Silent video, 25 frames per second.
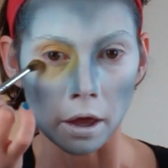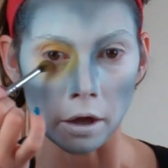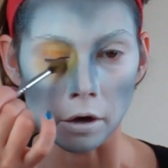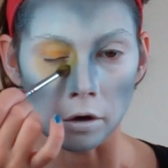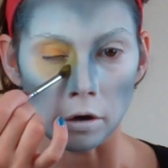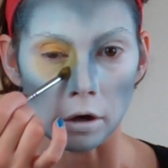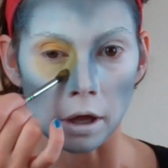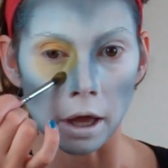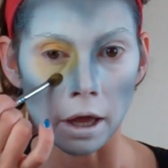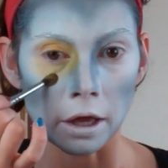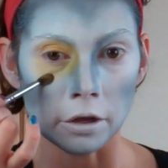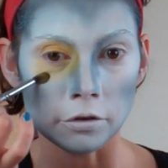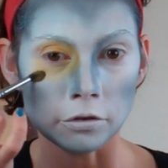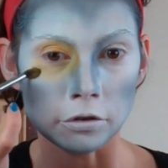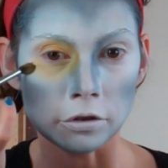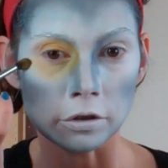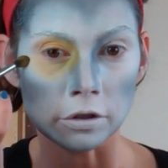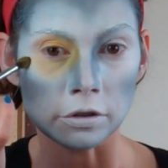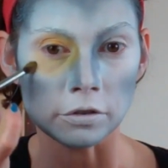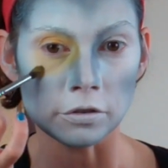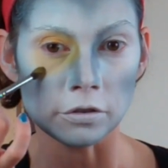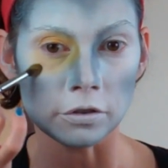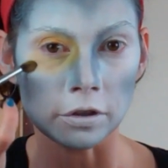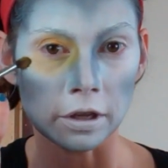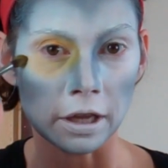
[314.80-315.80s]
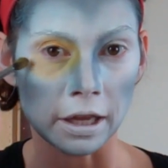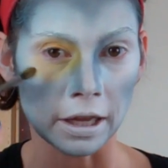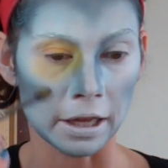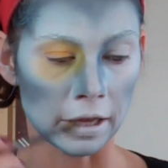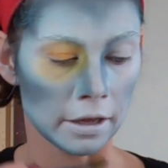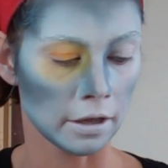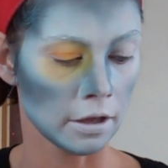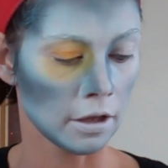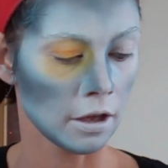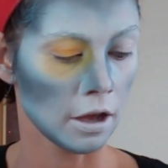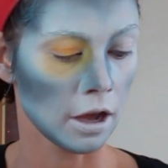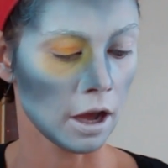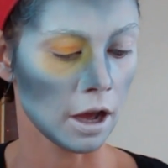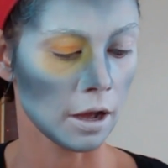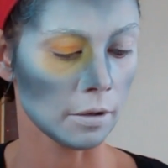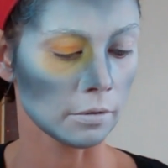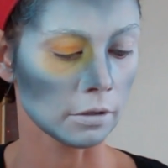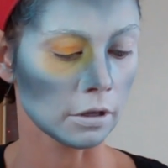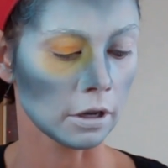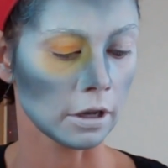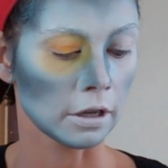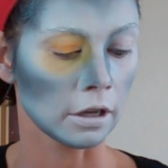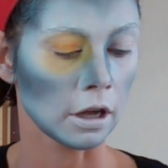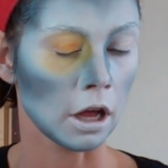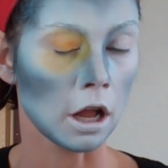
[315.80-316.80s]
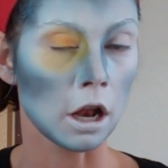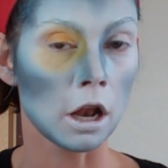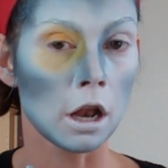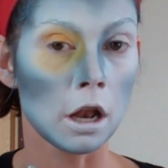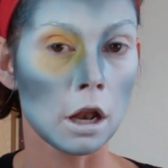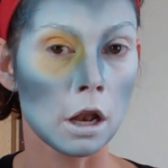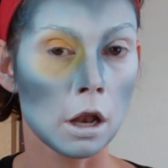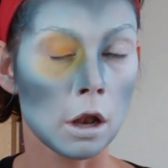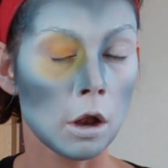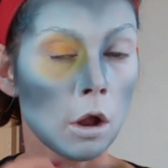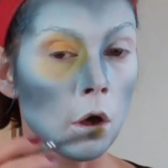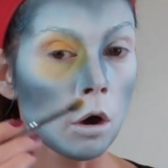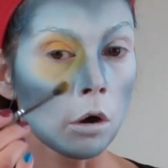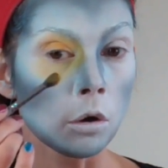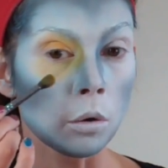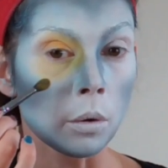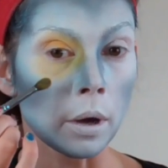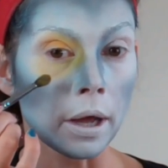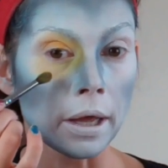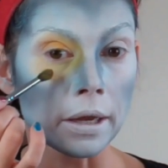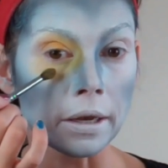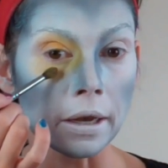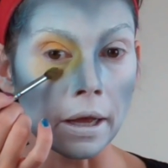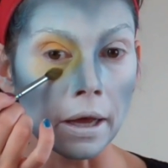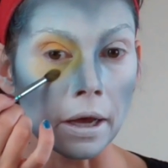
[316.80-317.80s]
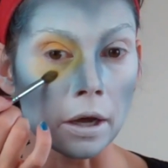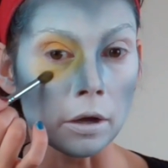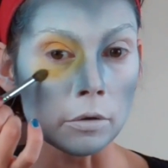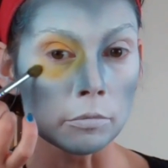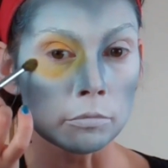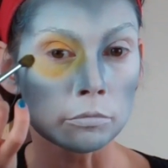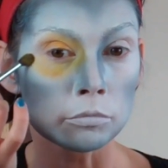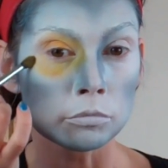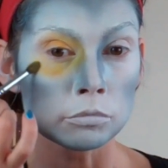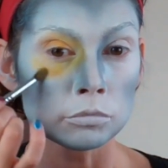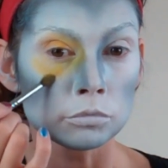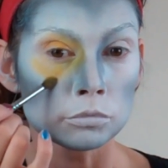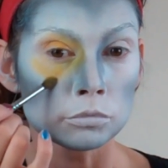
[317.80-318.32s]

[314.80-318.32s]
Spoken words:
And as you can see, I'm going a long way down